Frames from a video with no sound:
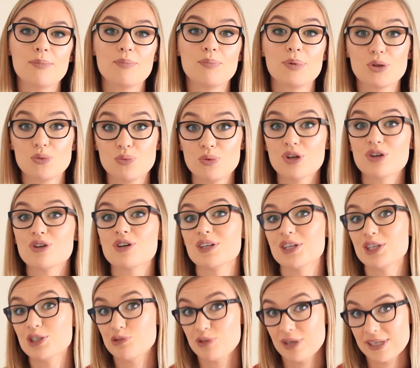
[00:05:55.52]
but we are going
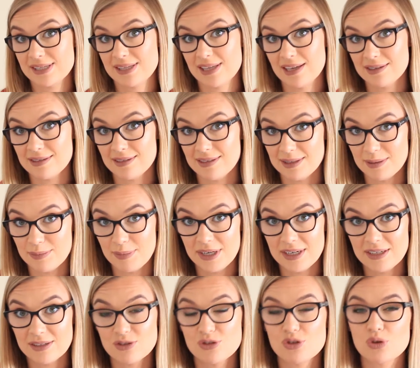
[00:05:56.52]
to address that in a
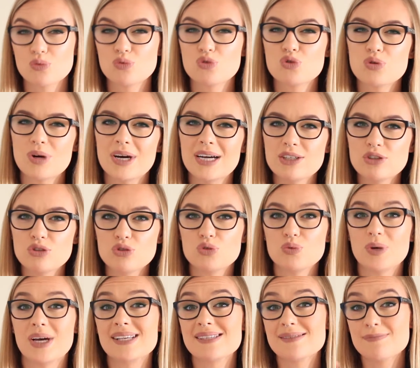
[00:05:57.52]
minute. So try to
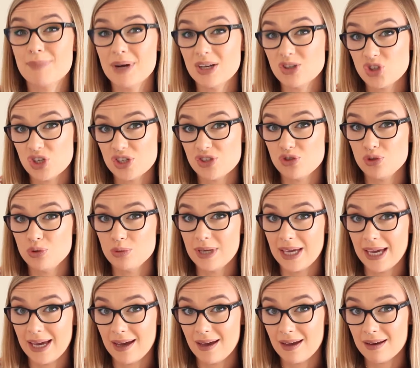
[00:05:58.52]
do as much as you
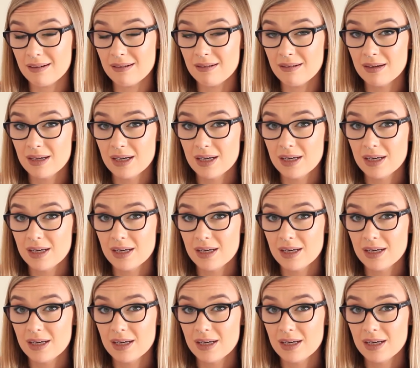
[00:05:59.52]
can